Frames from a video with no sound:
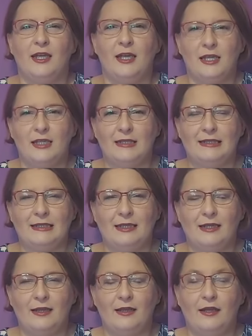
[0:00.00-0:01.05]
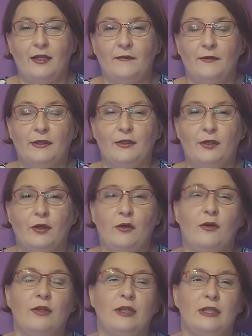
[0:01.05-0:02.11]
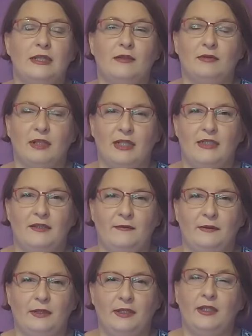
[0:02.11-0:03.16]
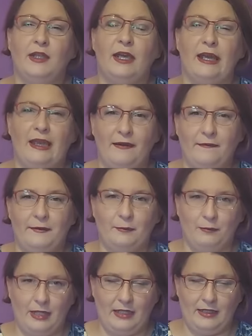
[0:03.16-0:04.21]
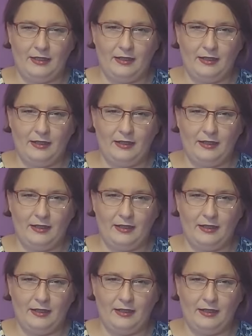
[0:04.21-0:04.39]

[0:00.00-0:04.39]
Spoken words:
it's, even though it's relatively heavyweight,